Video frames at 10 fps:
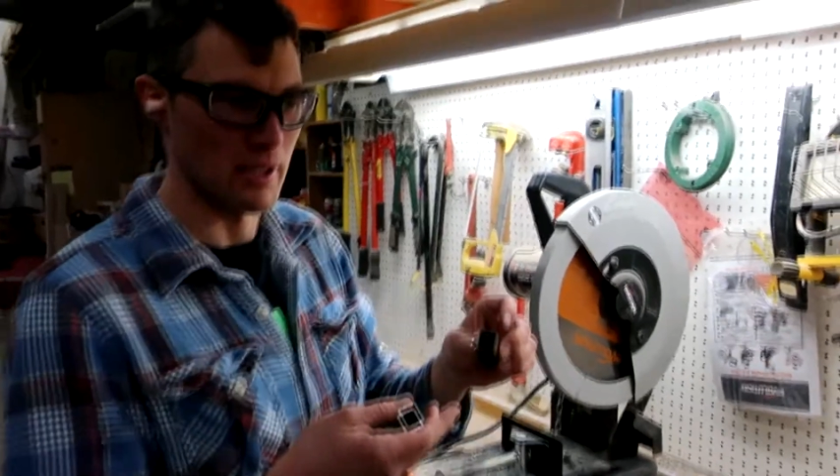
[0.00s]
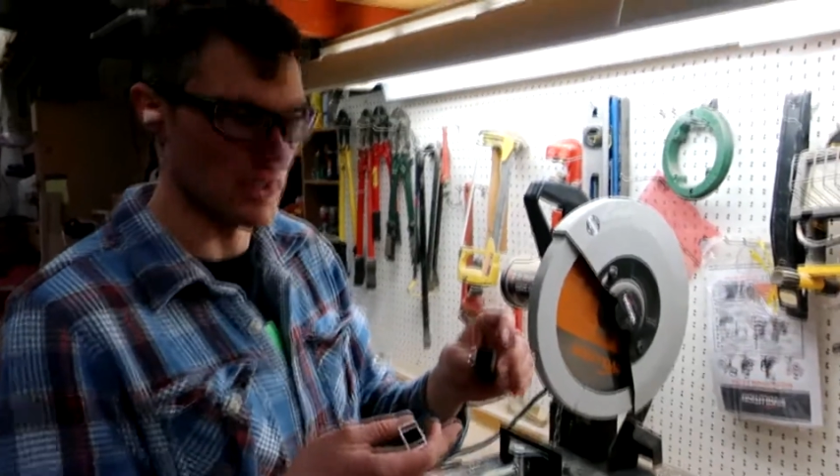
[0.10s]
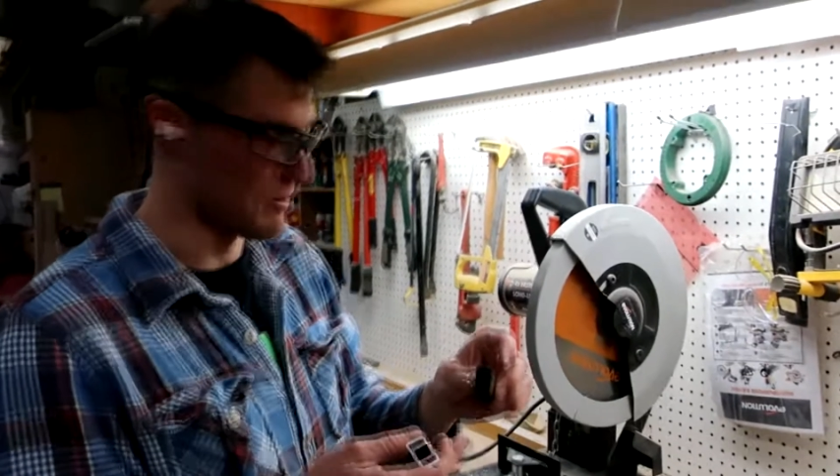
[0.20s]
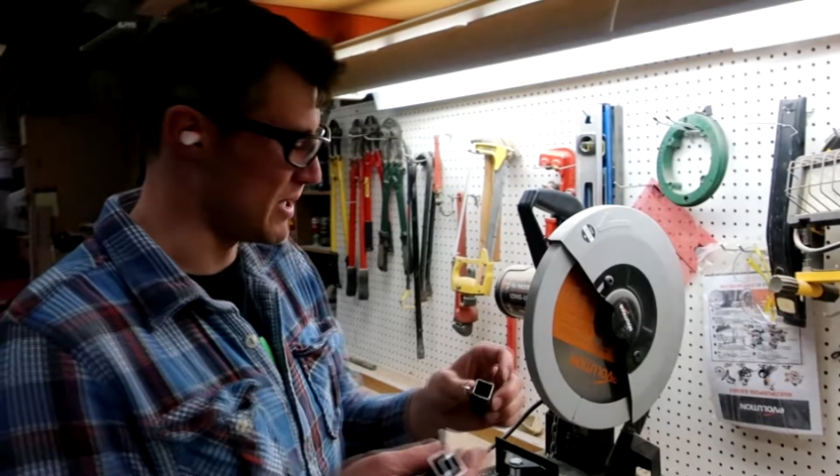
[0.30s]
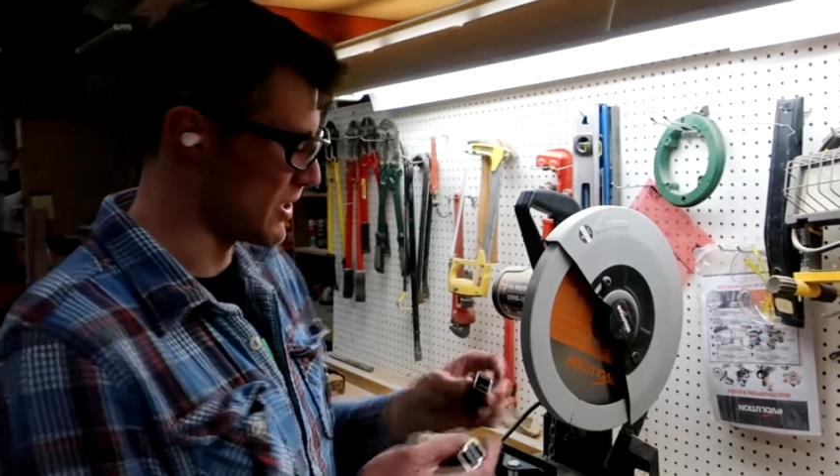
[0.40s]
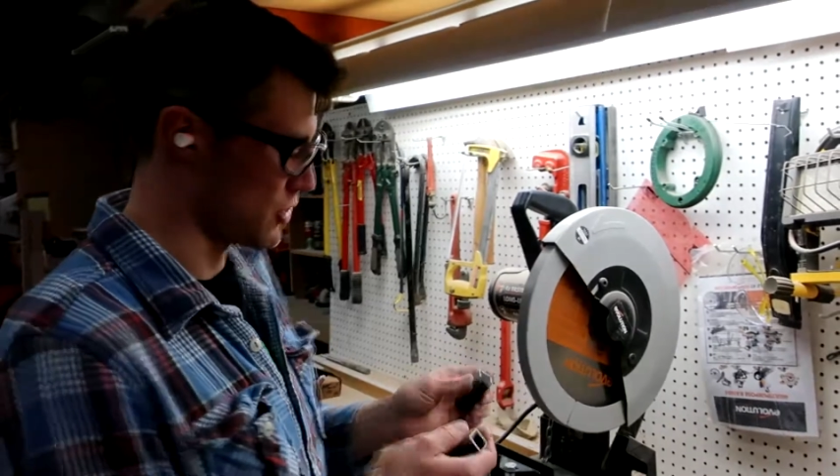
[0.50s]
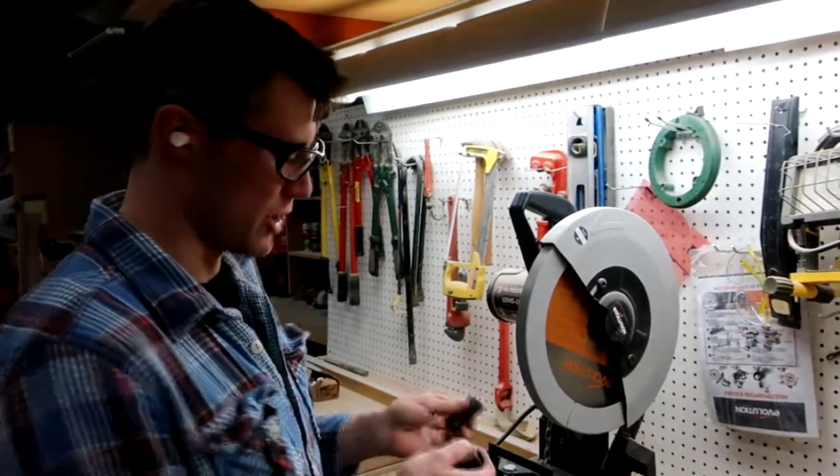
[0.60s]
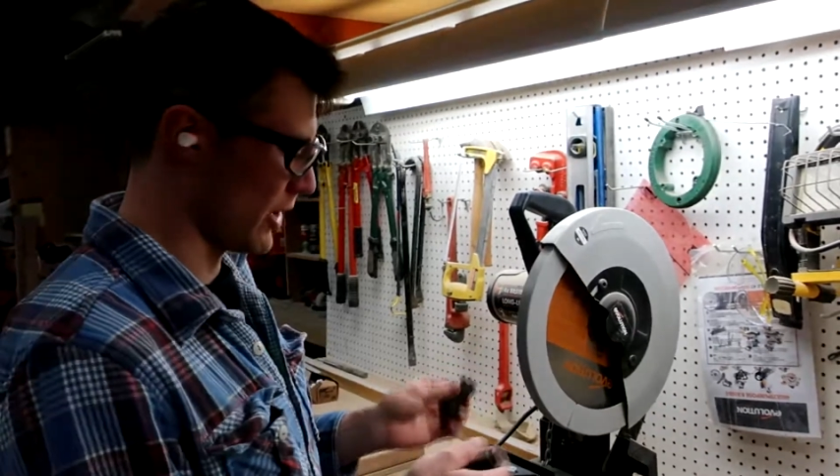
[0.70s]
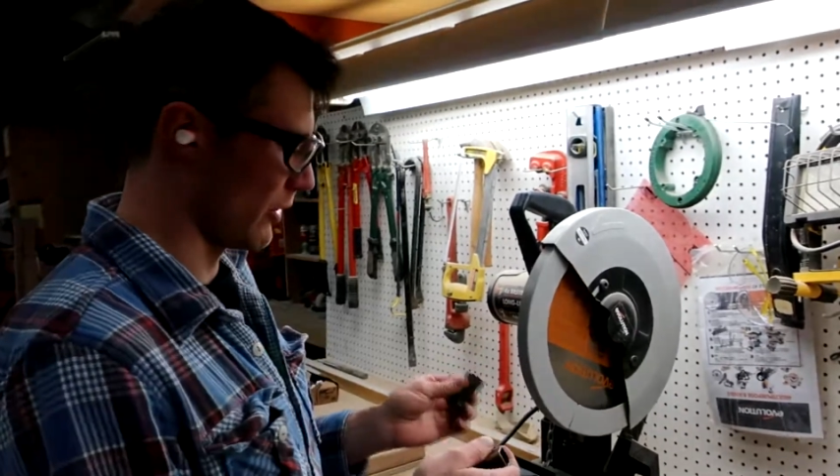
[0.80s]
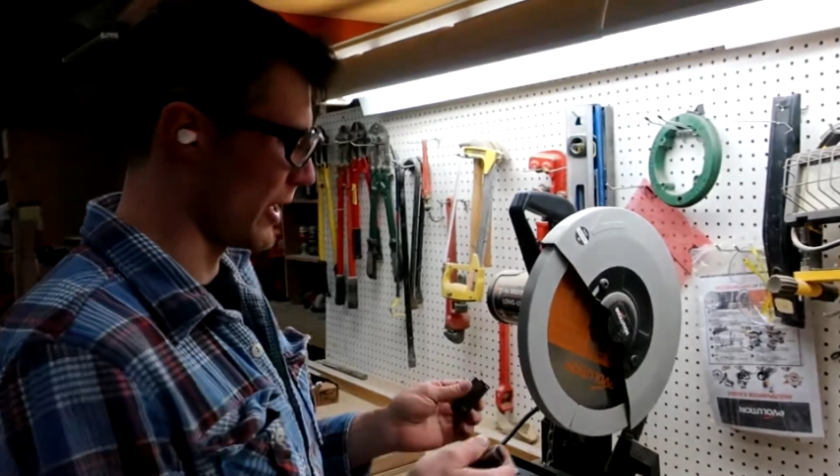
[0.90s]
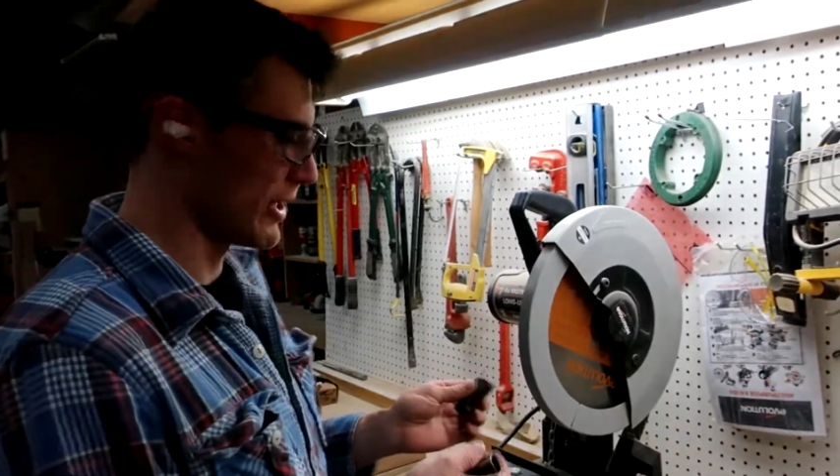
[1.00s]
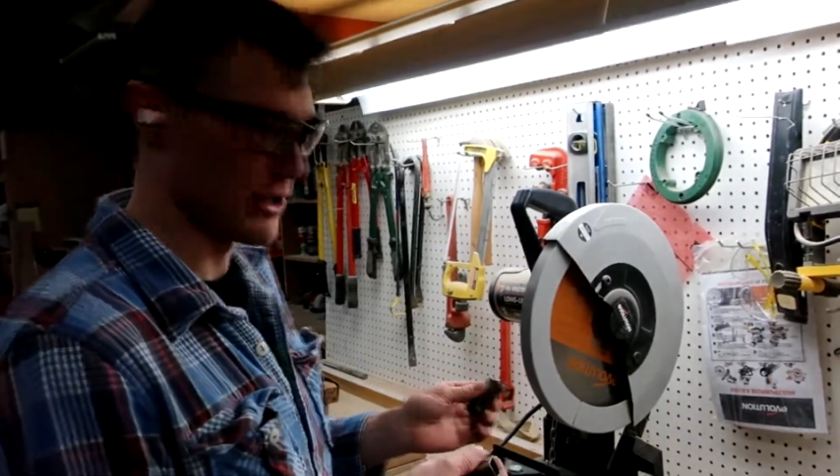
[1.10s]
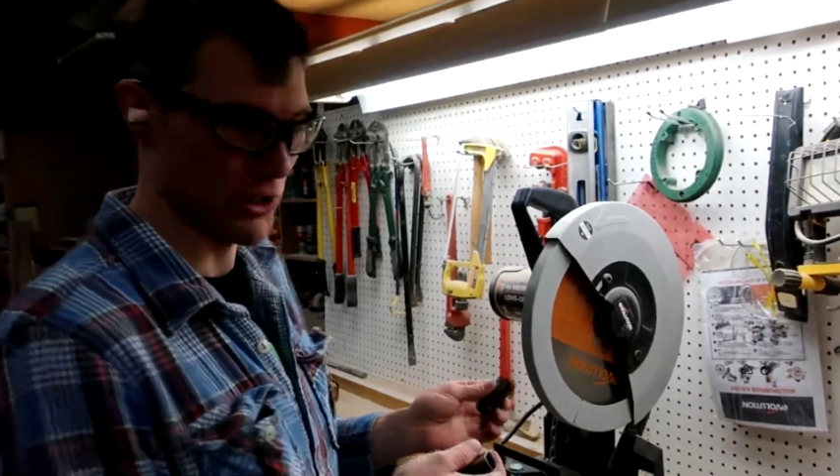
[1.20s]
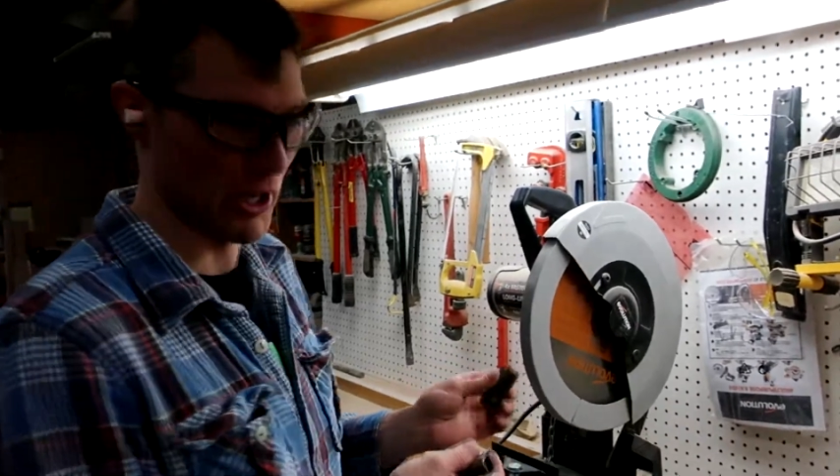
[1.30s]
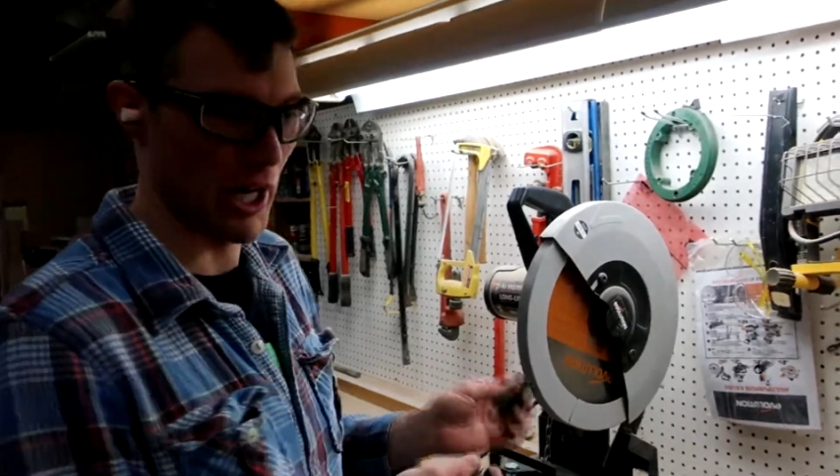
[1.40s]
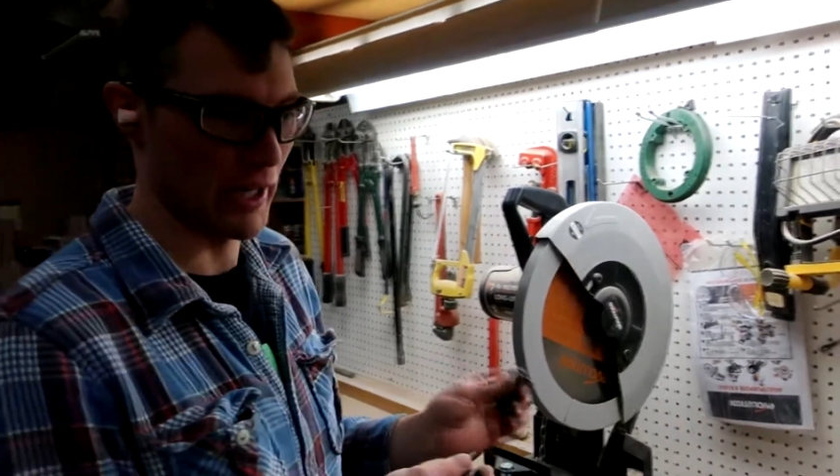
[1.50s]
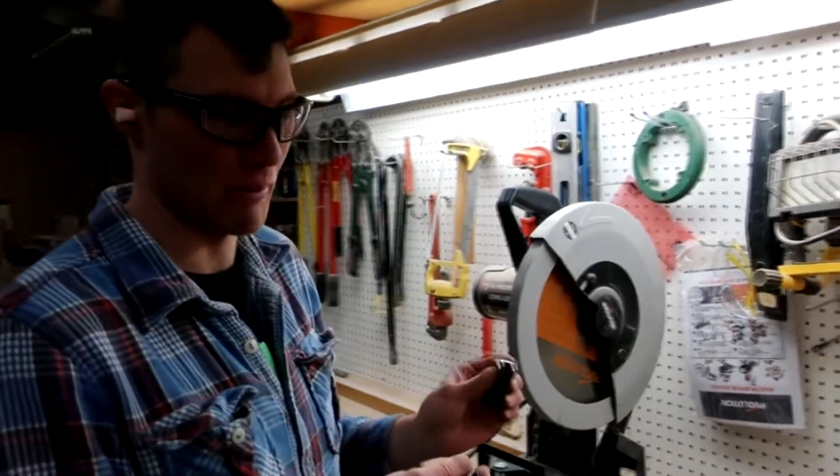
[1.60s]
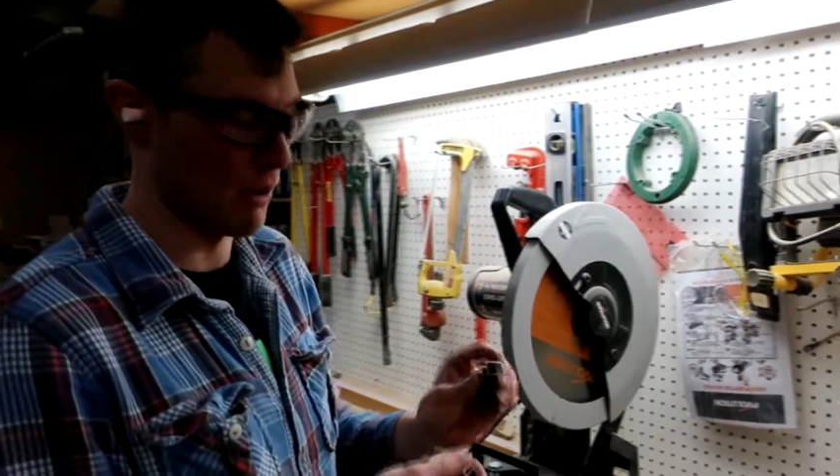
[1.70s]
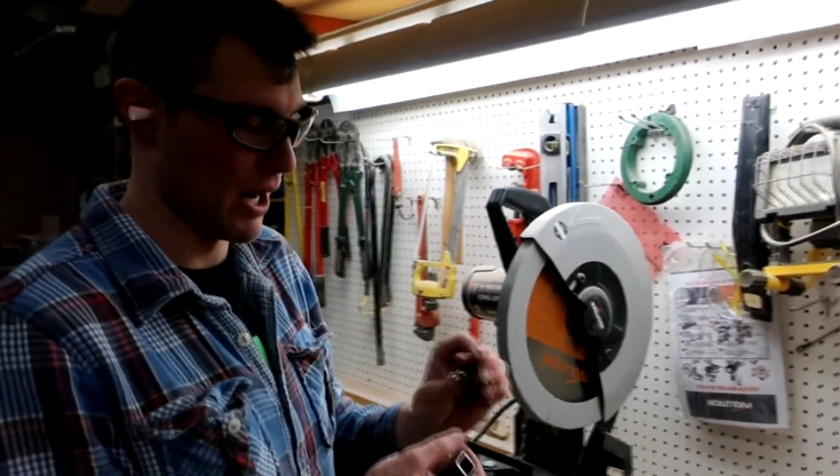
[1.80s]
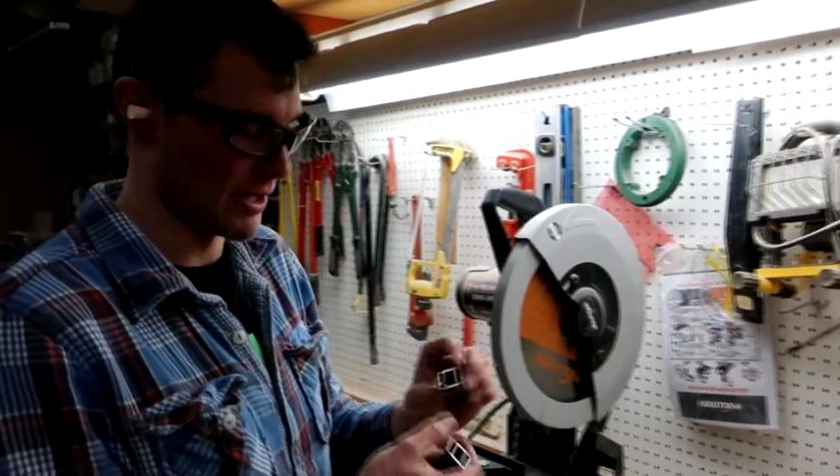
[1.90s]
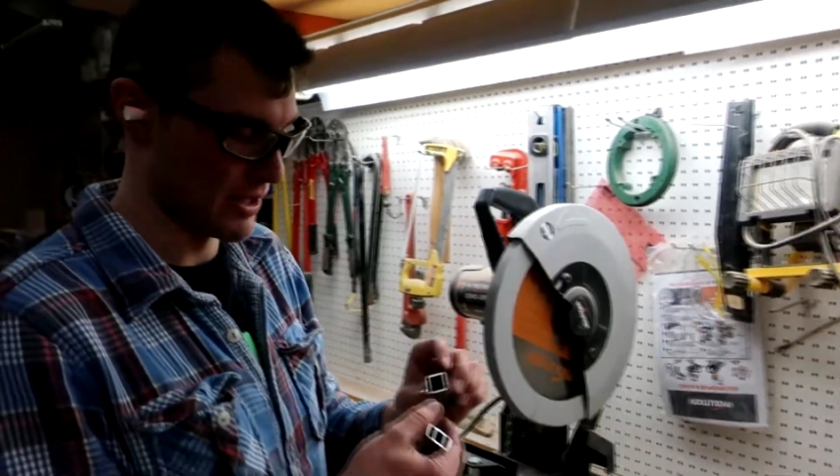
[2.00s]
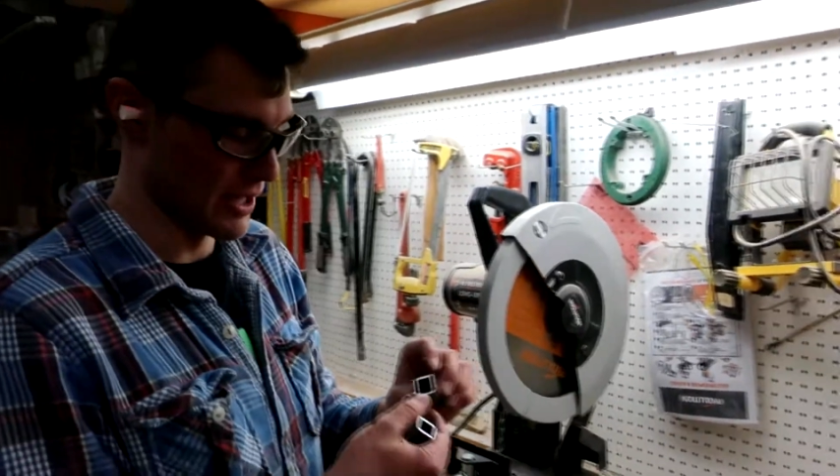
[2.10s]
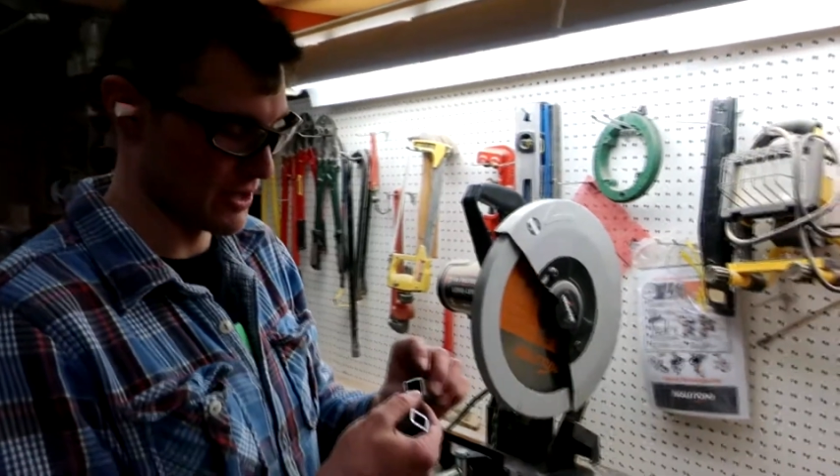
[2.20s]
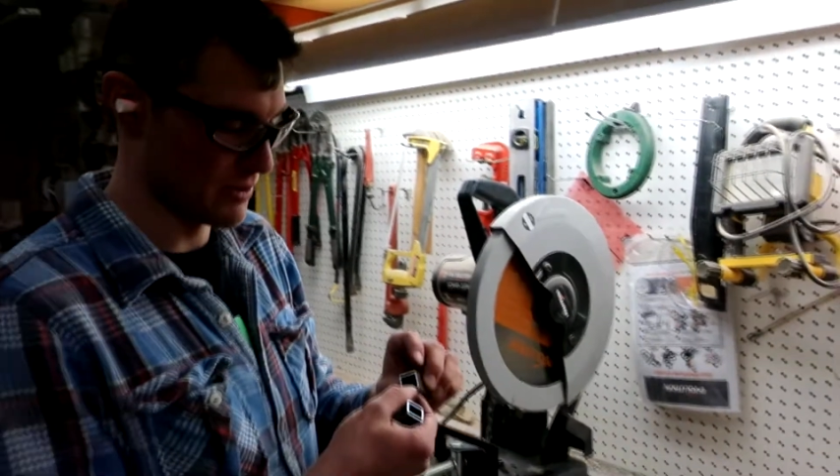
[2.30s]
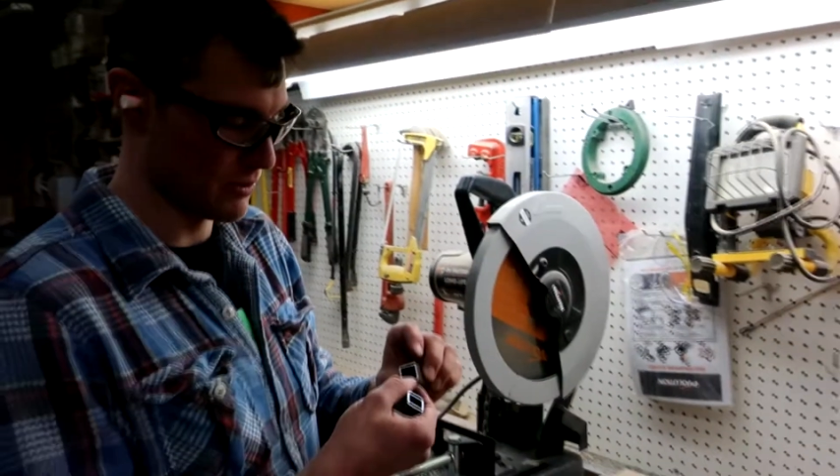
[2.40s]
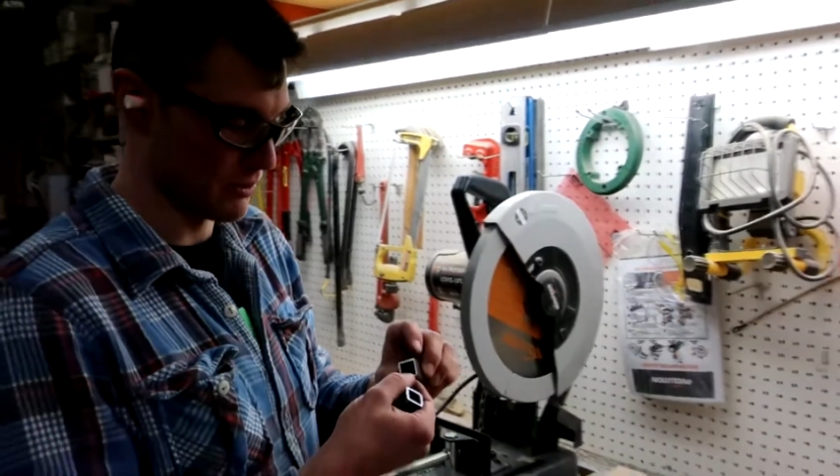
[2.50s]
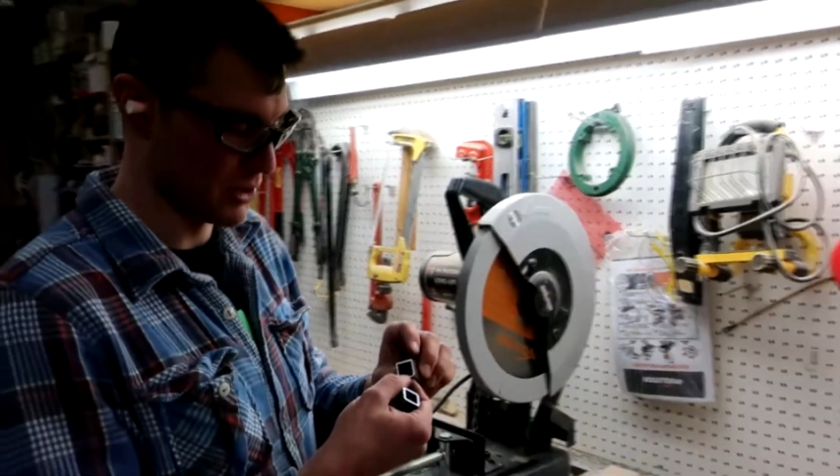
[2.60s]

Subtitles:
is being generated in your cutting process,